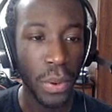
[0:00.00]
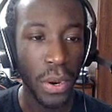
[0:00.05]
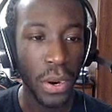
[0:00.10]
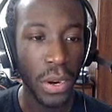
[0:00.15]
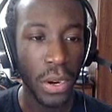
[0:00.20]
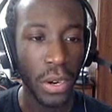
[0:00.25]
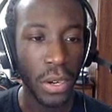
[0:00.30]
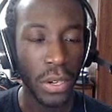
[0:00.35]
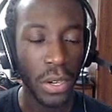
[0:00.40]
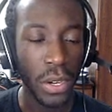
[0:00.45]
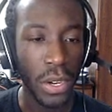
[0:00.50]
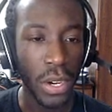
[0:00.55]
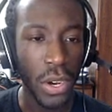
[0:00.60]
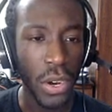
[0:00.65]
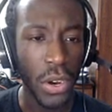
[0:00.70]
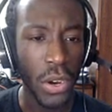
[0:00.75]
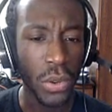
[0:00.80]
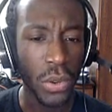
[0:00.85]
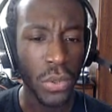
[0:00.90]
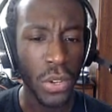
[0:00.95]
Bird.
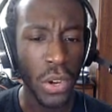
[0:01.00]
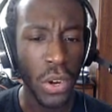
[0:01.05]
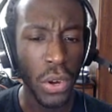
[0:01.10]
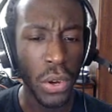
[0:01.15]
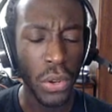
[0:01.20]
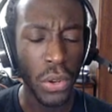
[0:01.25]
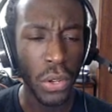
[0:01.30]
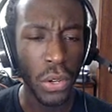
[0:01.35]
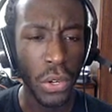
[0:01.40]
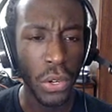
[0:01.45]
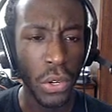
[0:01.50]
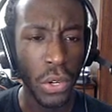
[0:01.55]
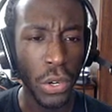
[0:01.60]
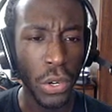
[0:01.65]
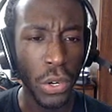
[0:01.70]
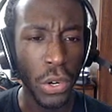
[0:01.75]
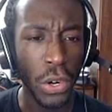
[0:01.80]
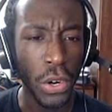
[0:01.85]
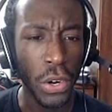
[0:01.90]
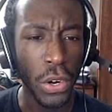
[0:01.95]
Oh no no no no
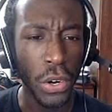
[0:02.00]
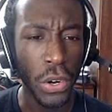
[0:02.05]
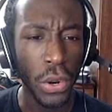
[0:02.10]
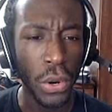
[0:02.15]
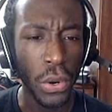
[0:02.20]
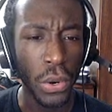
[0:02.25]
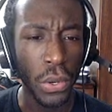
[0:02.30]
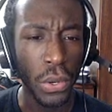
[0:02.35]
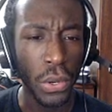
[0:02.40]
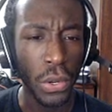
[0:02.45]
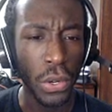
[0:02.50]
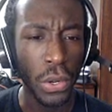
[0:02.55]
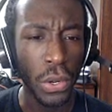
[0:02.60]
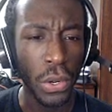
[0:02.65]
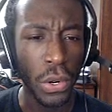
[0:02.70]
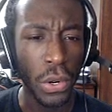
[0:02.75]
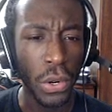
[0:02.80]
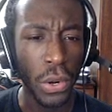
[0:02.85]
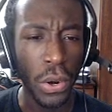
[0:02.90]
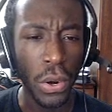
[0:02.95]
no no no no no no no no
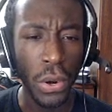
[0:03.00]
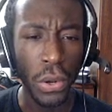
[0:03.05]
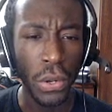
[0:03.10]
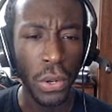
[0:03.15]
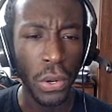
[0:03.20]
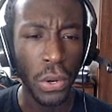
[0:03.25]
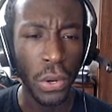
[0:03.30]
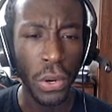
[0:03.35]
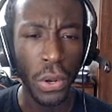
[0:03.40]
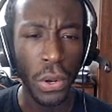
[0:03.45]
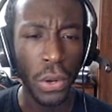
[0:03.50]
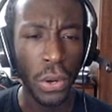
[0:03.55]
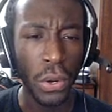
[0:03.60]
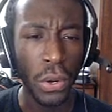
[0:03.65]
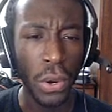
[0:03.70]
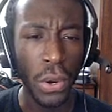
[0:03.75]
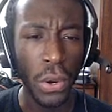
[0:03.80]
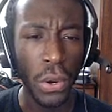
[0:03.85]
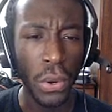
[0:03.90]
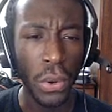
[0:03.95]
no no no no no
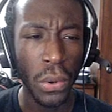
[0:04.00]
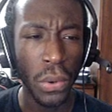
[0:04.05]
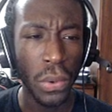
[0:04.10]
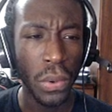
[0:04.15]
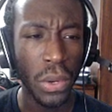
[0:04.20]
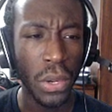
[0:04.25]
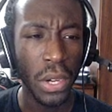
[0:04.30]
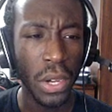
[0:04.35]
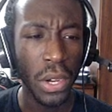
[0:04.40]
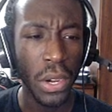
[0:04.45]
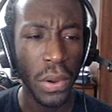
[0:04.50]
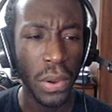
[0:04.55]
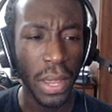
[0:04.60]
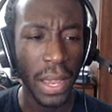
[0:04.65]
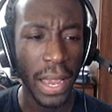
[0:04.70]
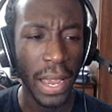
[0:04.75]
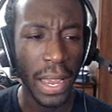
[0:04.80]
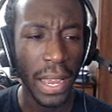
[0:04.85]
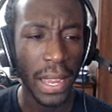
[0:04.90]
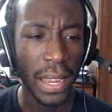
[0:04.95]
no.
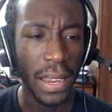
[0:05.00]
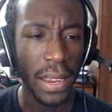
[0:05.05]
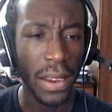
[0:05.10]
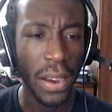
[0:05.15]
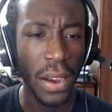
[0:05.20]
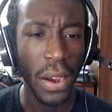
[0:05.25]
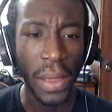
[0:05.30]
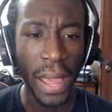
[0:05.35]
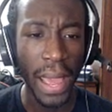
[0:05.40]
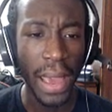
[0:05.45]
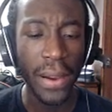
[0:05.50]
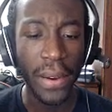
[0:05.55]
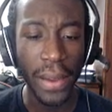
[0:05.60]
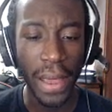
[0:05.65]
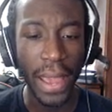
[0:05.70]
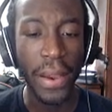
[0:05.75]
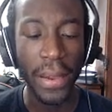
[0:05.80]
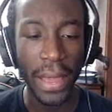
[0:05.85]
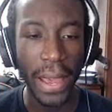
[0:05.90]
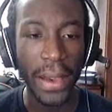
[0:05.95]
Okay.
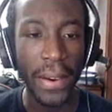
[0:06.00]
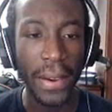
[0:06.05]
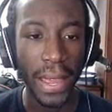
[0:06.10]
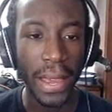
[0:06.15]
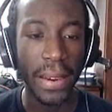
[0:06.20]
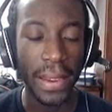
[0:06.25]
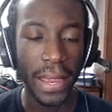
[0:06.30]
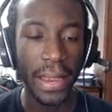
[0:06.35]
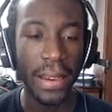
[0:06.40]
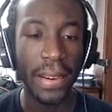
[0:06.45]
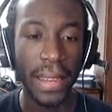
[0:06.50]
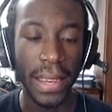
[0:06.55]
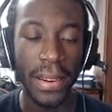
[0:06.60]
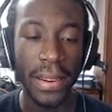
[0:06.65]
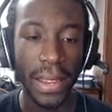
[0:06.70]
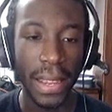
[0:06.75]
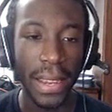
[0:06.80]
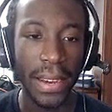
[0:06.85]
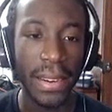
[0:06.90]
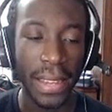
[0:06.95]

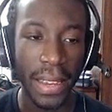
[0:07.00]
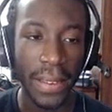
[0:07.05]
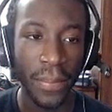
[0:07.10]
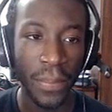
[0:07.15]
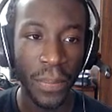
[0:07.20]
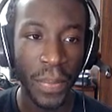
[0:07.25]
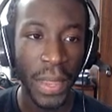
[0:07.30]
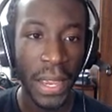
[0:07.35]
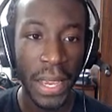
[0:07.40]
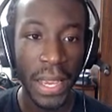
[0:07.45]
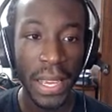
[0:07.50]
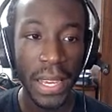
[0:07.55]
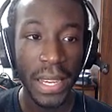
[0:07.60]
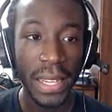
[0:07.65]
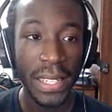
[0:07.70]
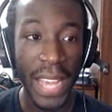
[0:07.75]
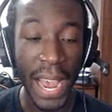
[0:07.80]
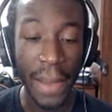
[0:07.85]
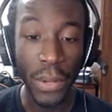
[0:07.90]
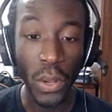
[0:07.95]
Okay.
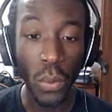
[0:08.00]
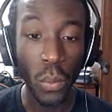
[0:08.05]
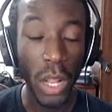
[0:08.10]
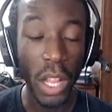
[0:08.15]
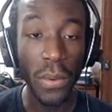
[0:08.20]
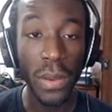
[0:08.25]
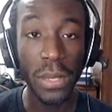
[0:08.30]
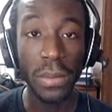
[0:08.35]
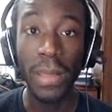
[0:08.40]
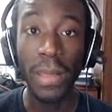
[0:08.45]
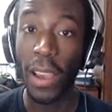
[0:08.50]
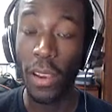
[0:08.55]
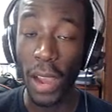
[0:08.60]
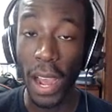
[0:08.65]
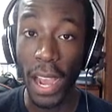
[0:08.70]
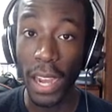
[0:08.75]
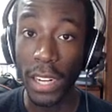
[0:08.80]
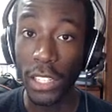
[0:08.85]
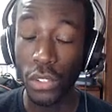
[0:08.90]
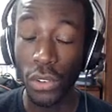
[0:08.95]
Time to will-o-wisp that
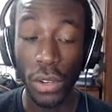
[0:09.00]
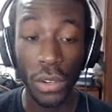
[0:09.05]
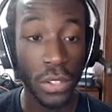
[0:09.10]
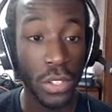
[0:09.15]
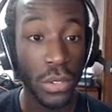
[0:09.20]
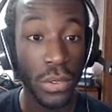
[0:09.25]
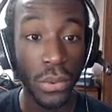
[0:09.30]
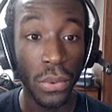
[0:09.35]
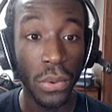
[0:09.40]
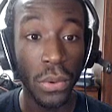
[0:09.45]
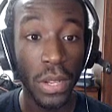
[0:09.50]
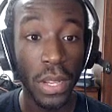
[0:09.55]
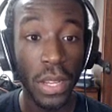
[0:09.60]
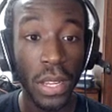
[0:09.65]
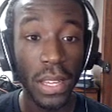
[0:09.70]
Honchkrow too.